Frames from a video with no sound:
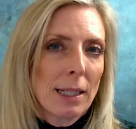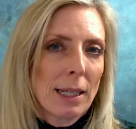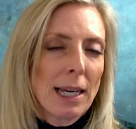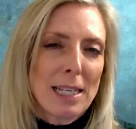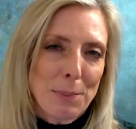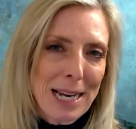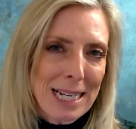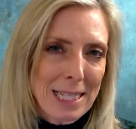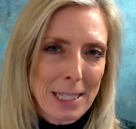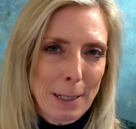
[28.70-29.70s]
Here's my
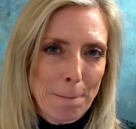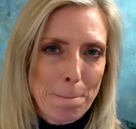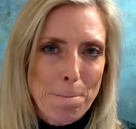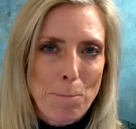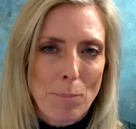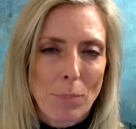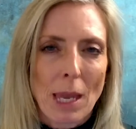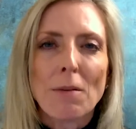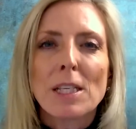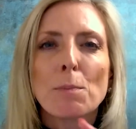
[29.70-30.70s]
answer.
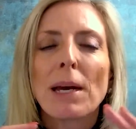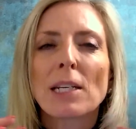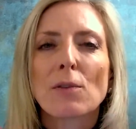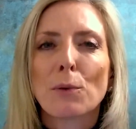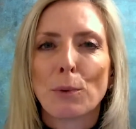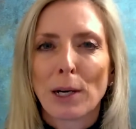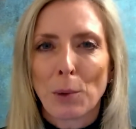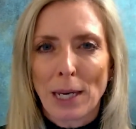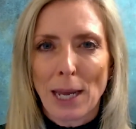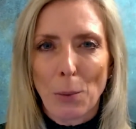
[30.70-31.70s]
Irrespective of where we
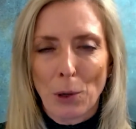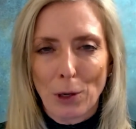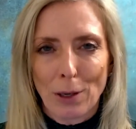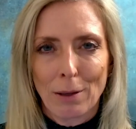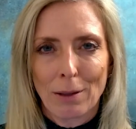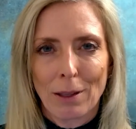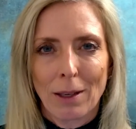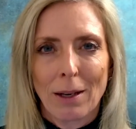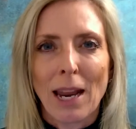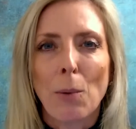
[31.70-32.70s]
network,
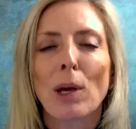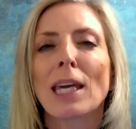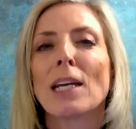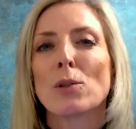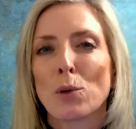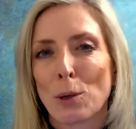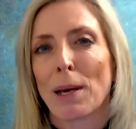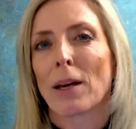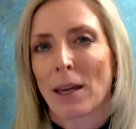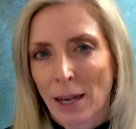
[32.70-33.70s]
networking is all
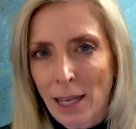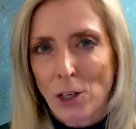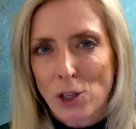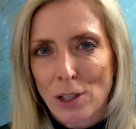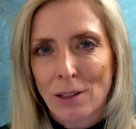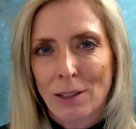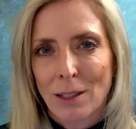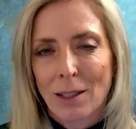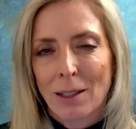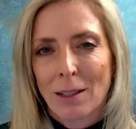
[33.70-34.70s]
about connection.
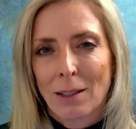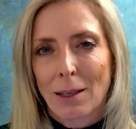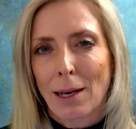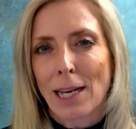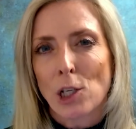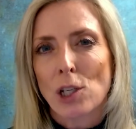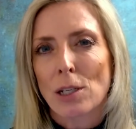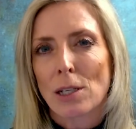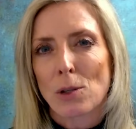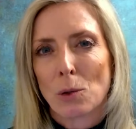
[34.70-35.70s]
Connection
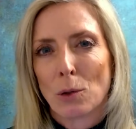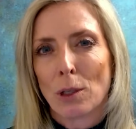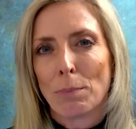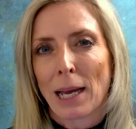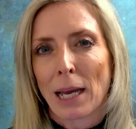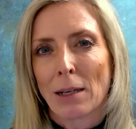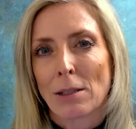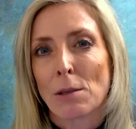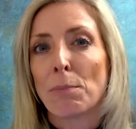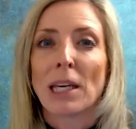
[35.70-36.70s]
is all about
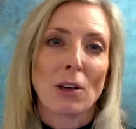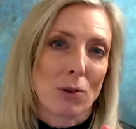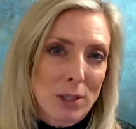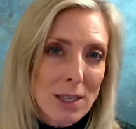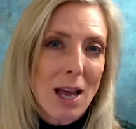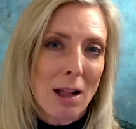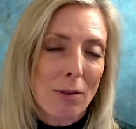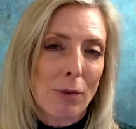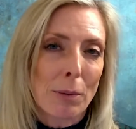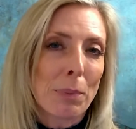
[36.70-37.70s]
being yourself,
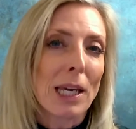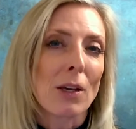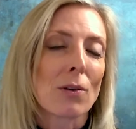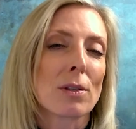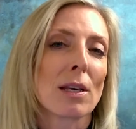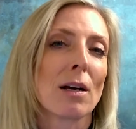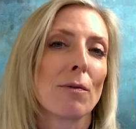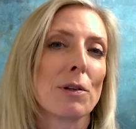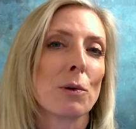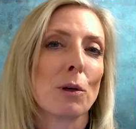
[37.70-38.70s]
and being yourself
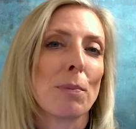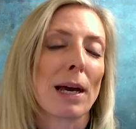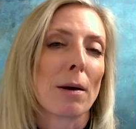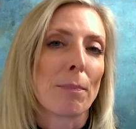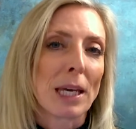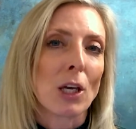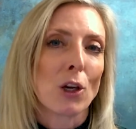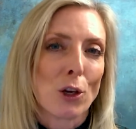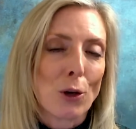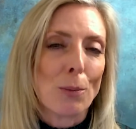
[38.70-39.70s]
is all about being
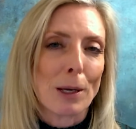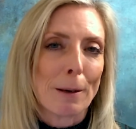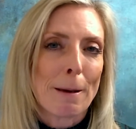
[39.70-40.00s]
human.